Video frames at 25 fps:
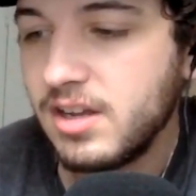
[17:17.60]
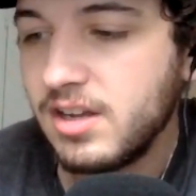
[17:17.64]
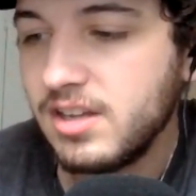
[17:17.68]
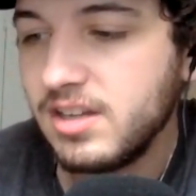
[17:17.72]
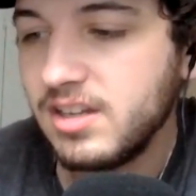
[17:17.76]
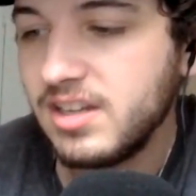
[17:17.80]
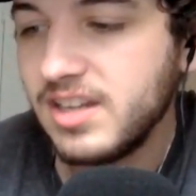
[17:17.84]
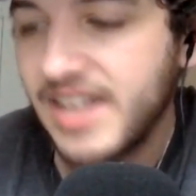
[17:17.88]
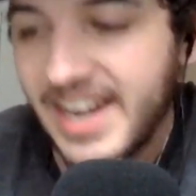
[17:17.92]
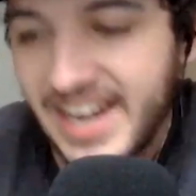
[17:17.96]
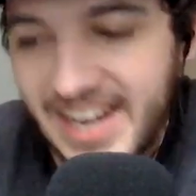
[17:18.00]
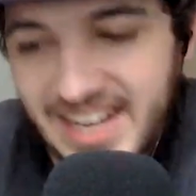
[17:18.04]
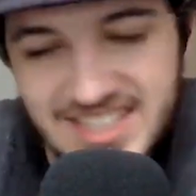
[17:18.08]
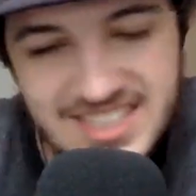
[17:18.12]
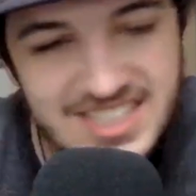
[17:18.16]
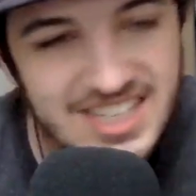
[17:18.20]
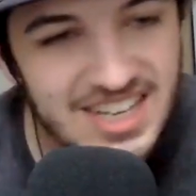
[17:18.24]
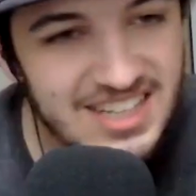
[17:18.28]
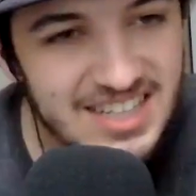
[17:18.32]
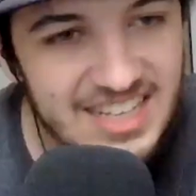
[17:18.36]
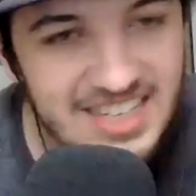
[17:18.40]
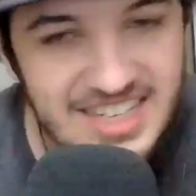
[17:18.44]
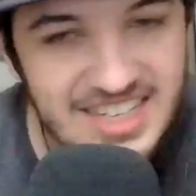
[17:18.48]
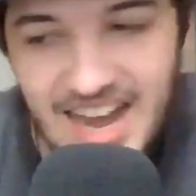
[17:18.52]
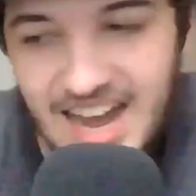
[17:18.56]
lands
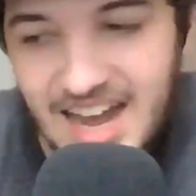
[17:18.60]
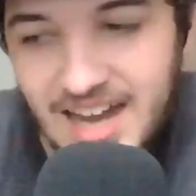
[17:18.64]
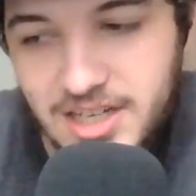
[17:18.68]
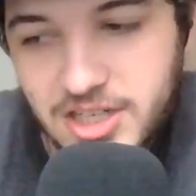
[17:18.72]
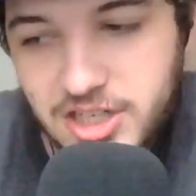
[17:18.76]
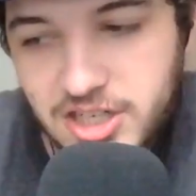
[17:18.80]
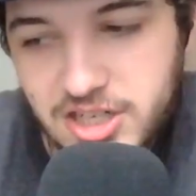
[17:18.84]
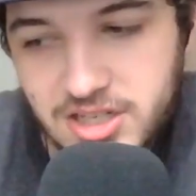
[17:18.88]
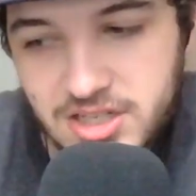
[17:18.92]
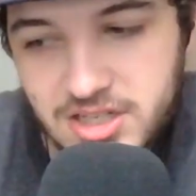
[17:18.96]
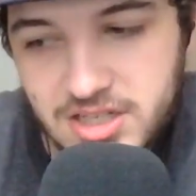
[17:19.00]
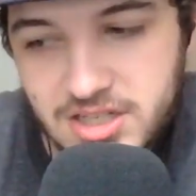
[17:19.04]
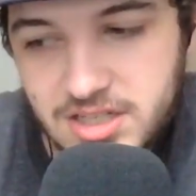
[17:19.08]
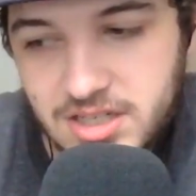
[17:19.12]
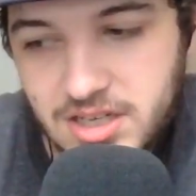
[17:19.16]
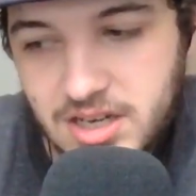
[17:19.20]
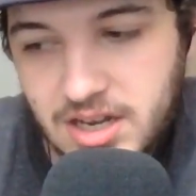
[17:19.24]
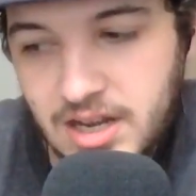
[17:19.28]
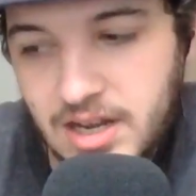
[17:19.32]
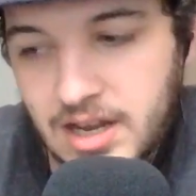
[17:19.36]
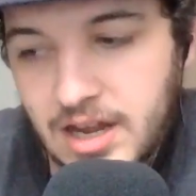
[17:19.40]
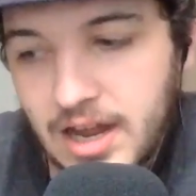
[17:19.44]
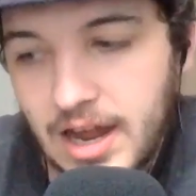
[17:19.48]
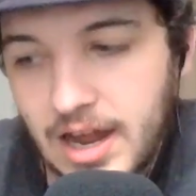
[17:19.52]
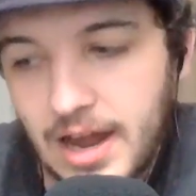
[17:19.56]
on the Dodgers,
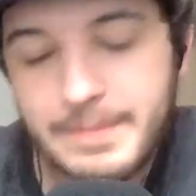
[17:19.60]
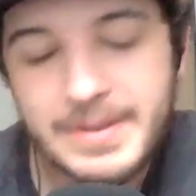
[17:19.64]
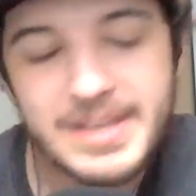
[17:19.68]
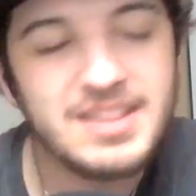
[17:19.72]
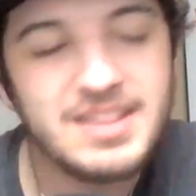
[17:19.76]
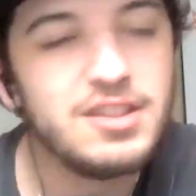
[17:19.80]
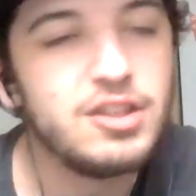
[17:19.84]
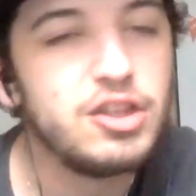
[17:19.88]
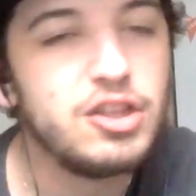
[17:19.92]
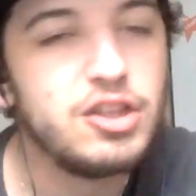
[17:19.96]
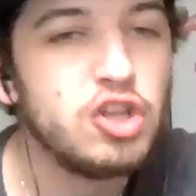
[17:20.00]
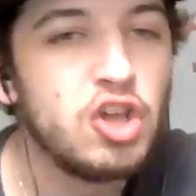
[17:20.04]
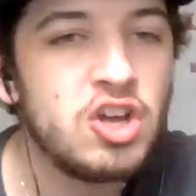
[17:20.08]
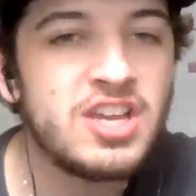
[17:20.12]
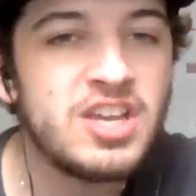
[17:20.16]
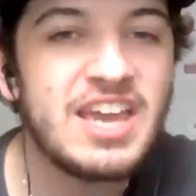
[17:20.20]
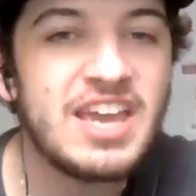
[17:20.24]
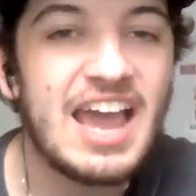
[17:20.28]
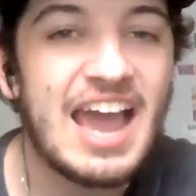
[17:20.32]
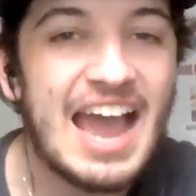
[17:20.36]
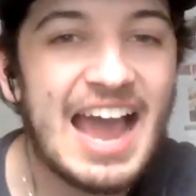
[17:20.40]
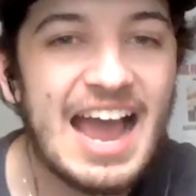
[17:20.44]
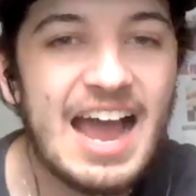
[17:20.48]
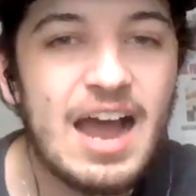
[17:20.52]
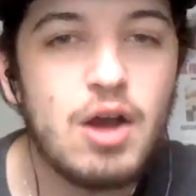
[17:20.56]
I mean, look
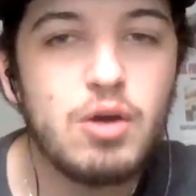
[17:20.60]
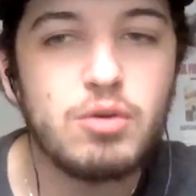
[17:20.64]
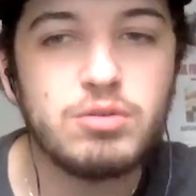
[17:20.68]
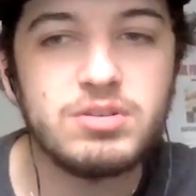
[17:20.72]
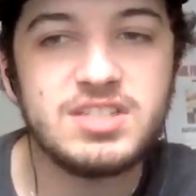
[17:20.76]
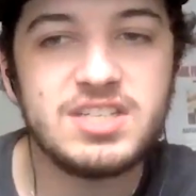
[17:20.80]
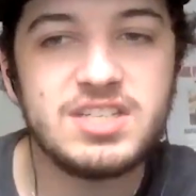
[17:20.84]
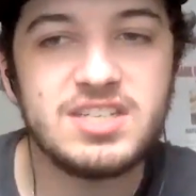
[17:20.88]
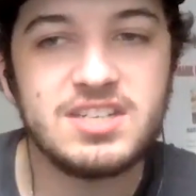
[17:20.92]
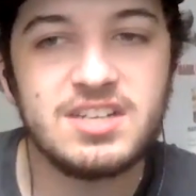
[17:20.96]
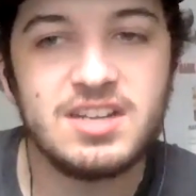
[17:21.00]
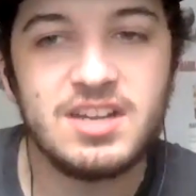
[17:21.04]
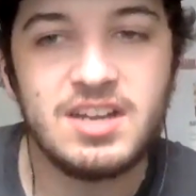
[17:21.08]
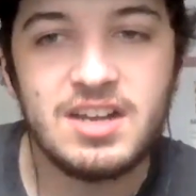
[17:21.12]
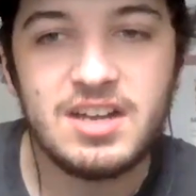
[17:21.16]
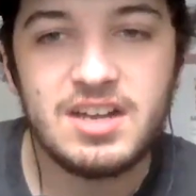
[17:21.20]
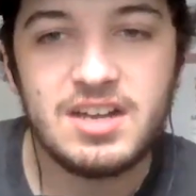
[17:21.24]
out